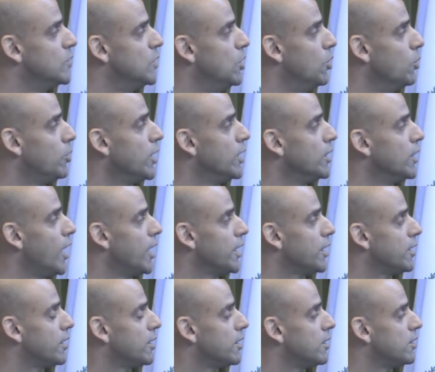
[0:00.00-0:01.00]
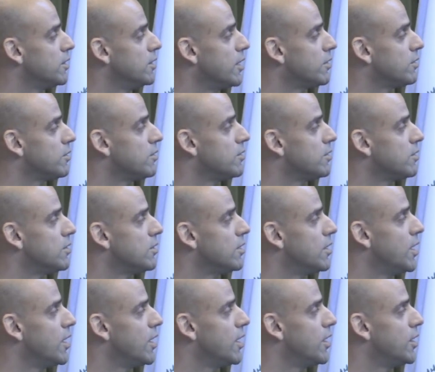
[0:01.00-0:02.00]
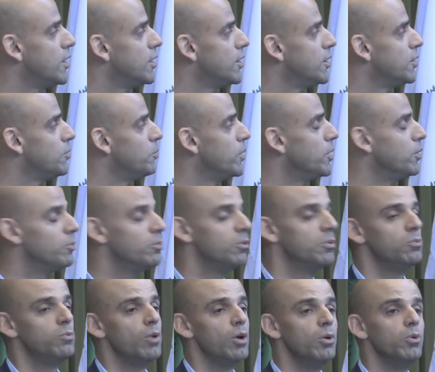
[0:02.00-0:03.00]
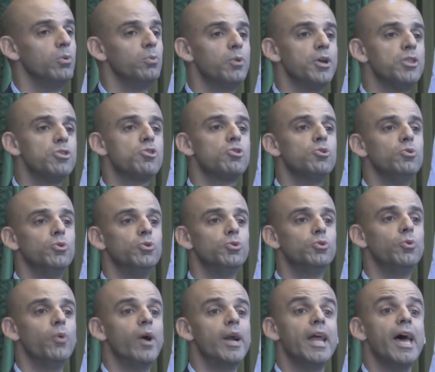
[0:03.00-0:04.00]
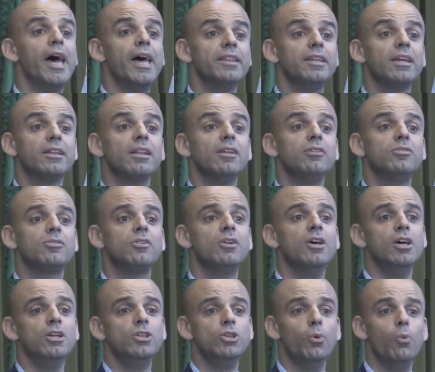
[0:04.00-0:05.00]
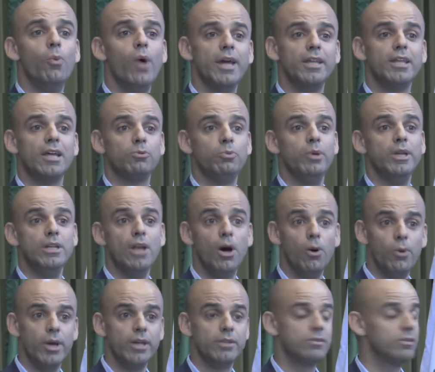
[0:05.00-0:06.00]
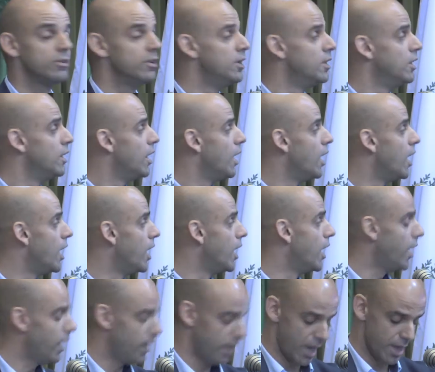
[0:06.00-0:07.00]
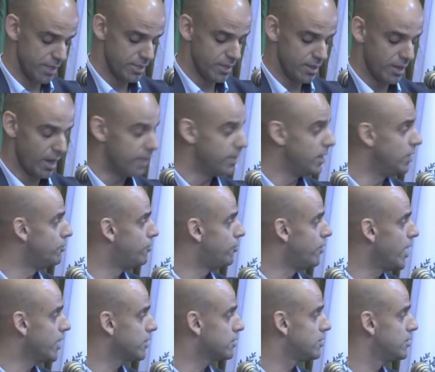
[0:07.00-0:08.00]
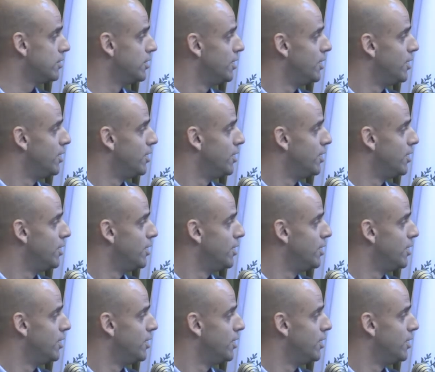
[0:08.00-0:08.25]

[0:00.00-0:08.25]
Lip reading: looking like that we will reach to an end, at least the way that we know it. And in fact,